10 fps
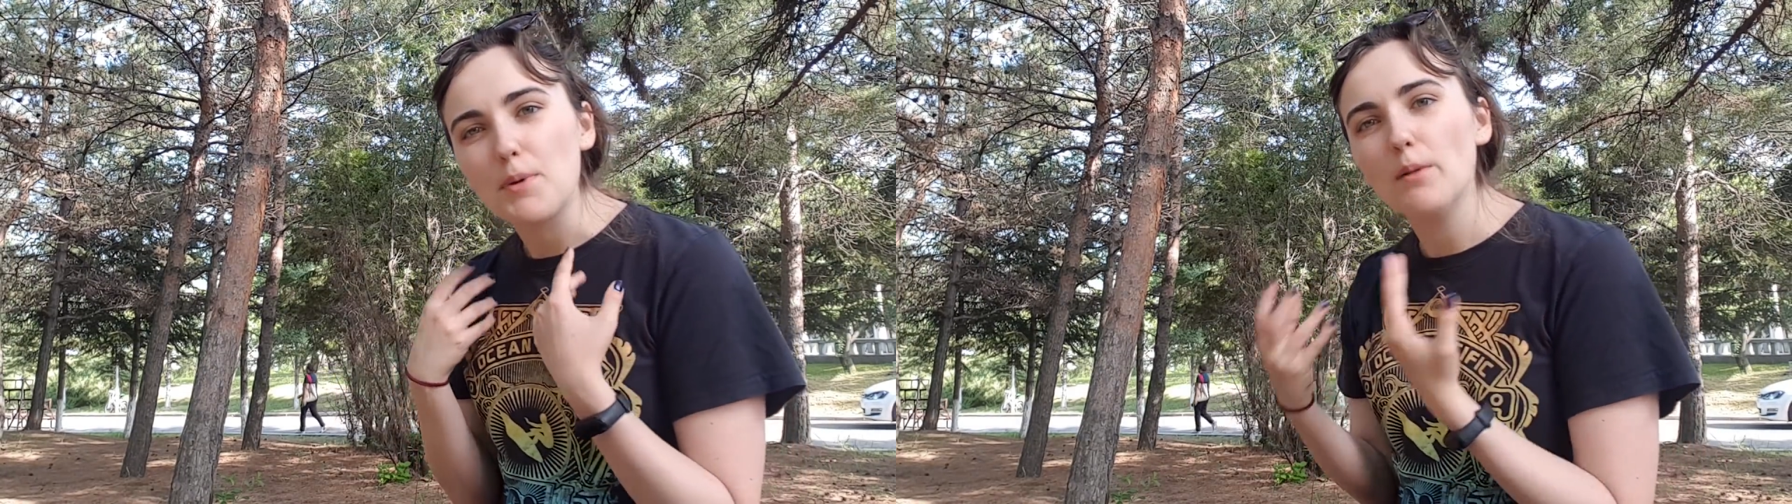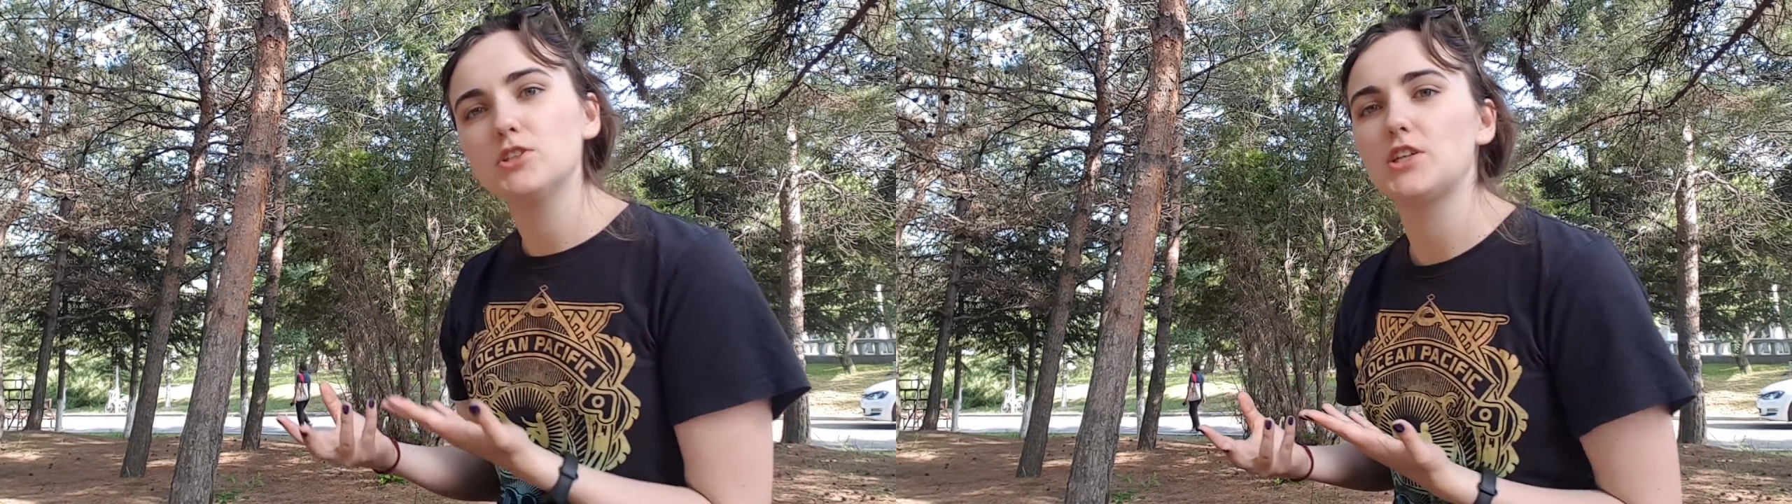
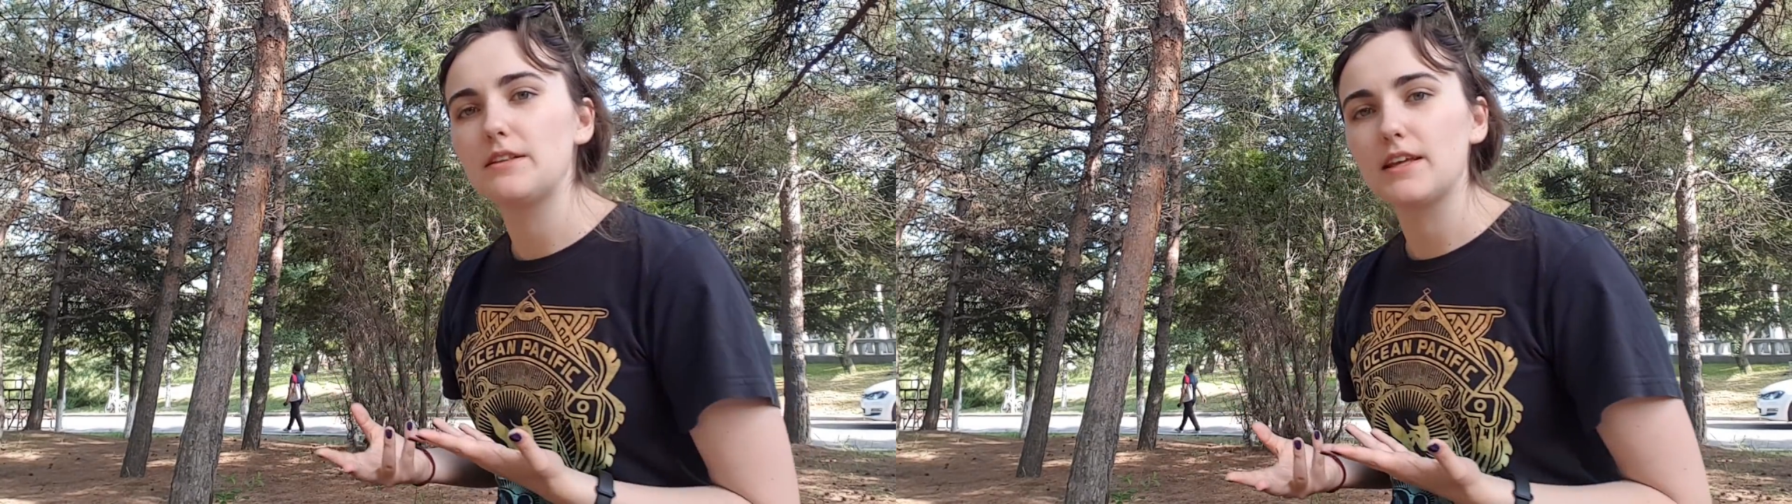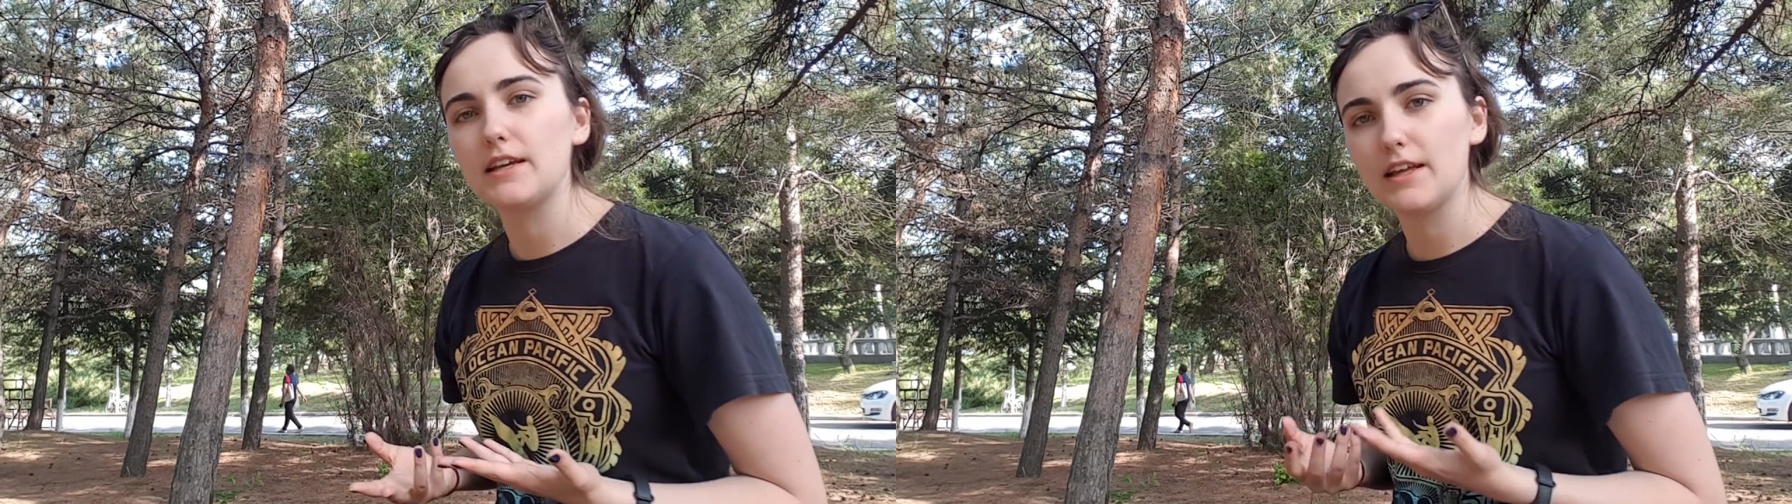publish
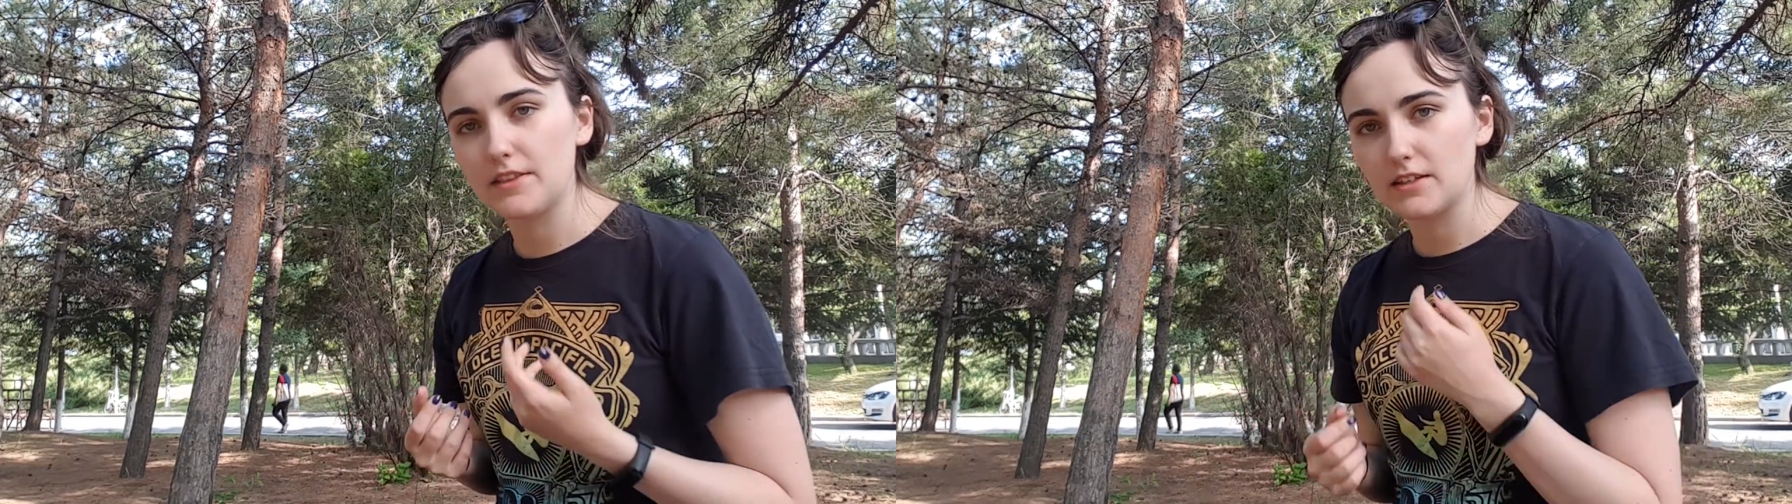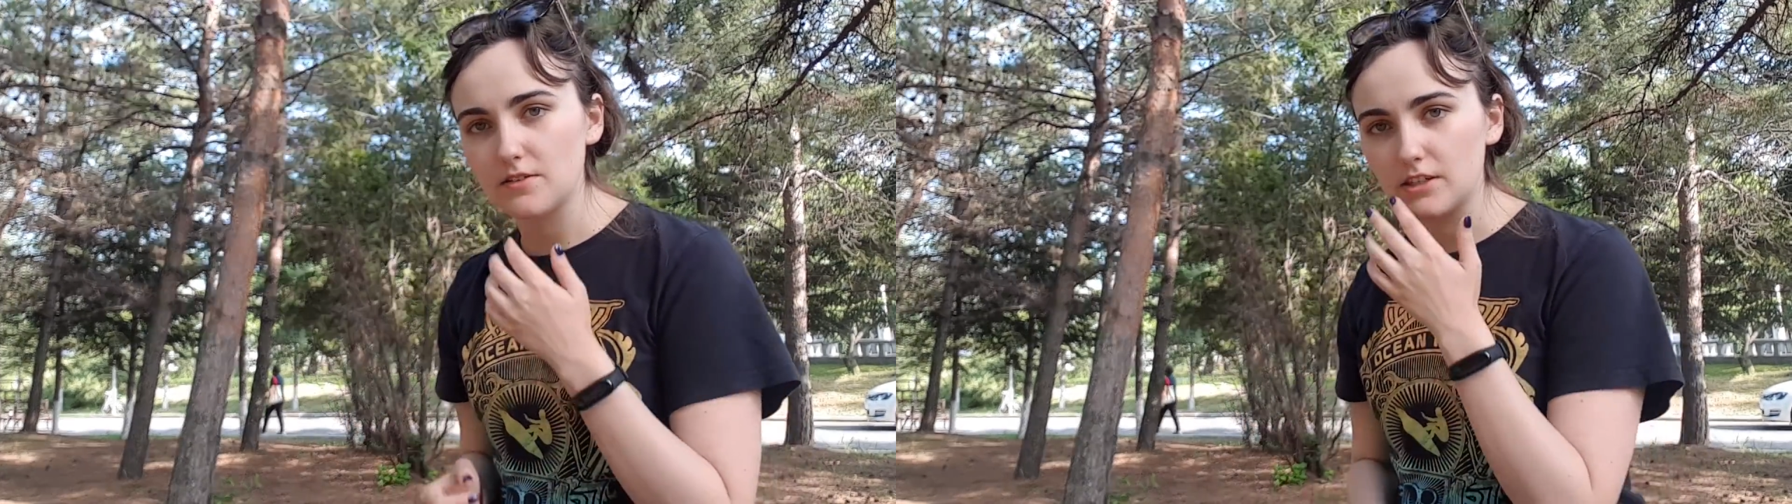anything at
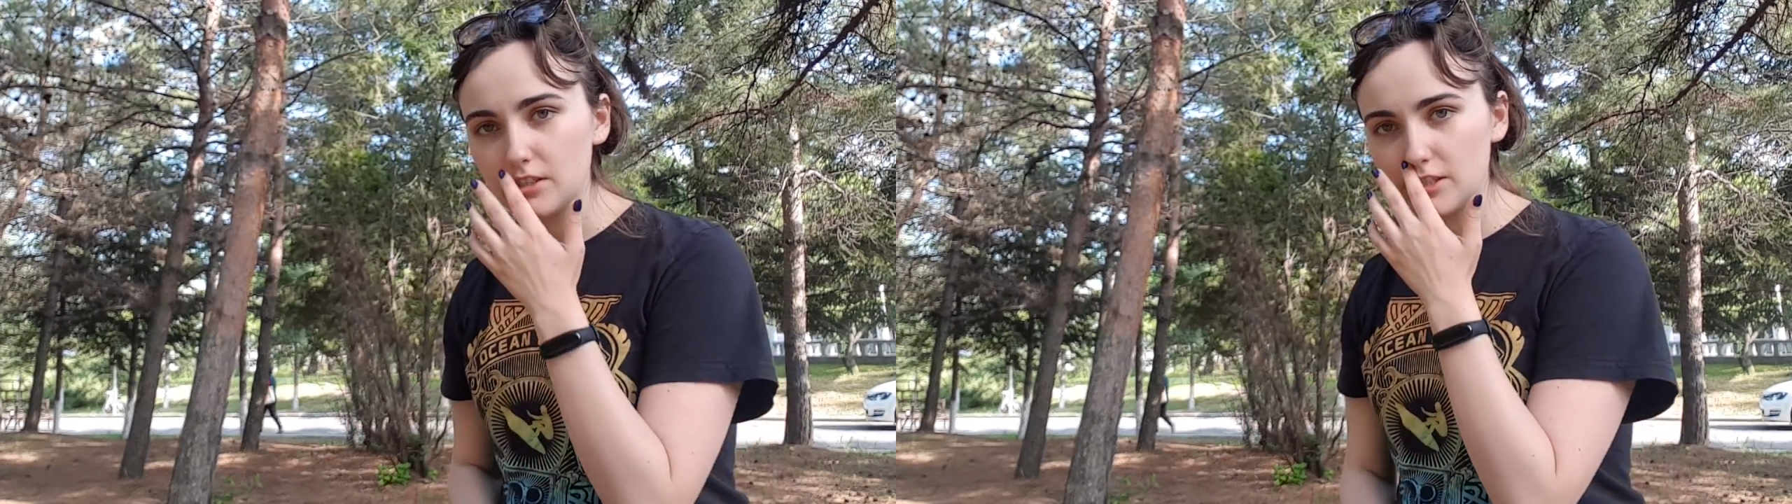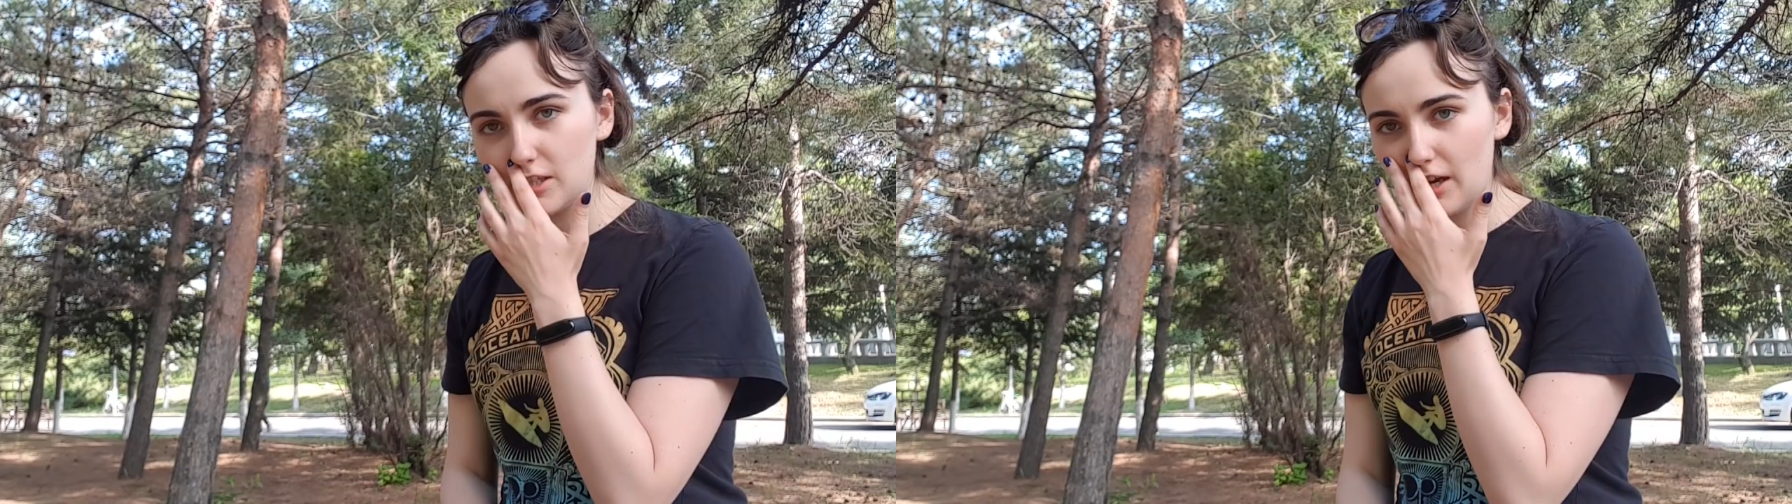the end of this.